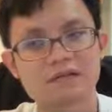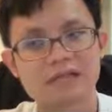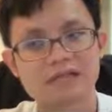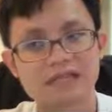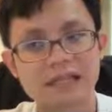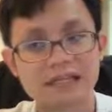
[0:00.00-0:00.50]

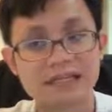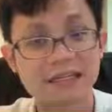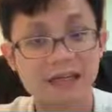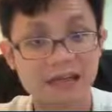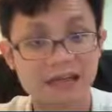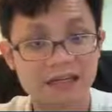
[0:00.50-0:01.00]
slightly
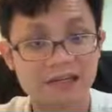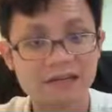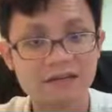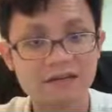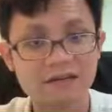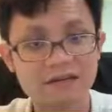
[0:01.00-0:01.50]

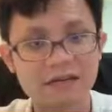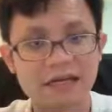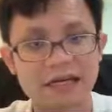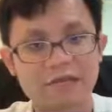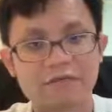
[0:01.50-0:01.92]
harder, okay, but I